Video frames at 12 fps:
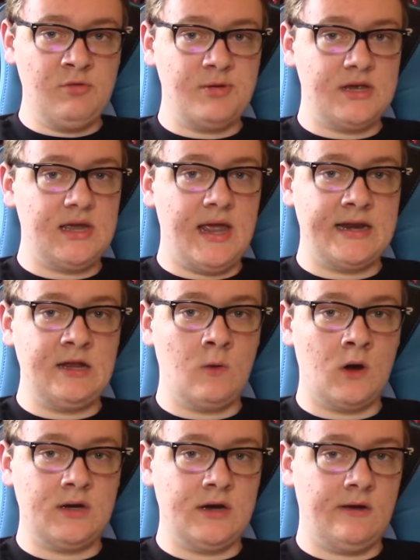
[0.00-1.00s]
to be
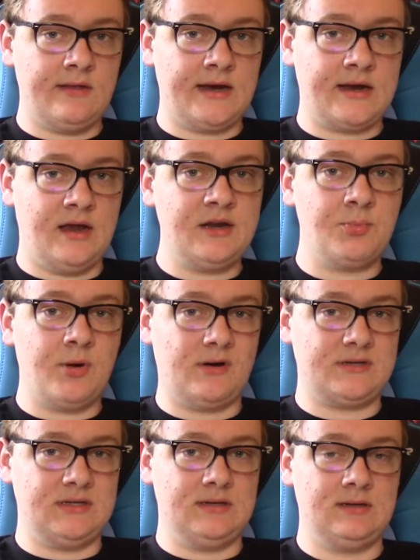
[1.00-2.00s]
anywhere near that kind of
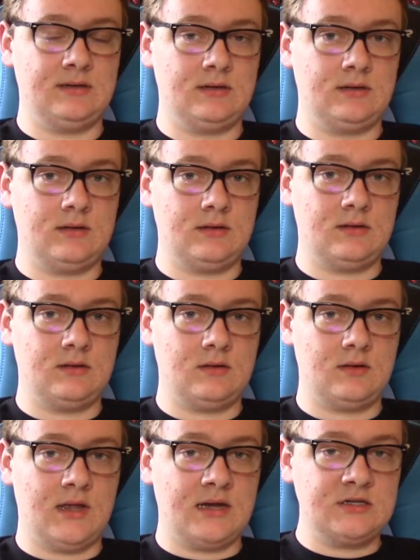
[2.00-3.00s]
person.
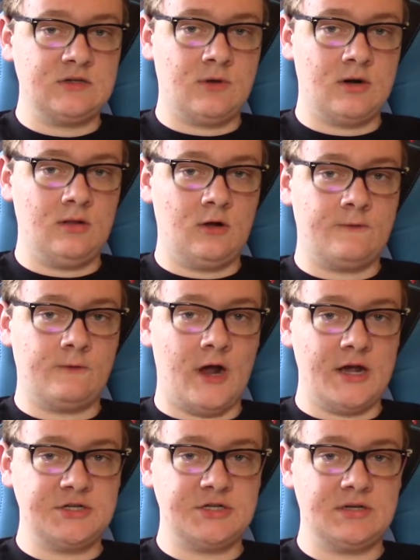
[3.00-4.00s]
I just want to look
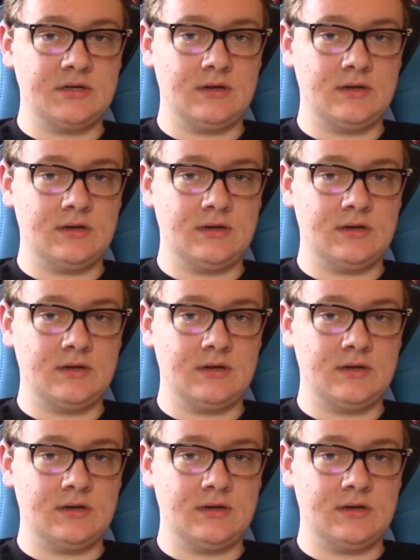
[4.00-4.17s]
fresh.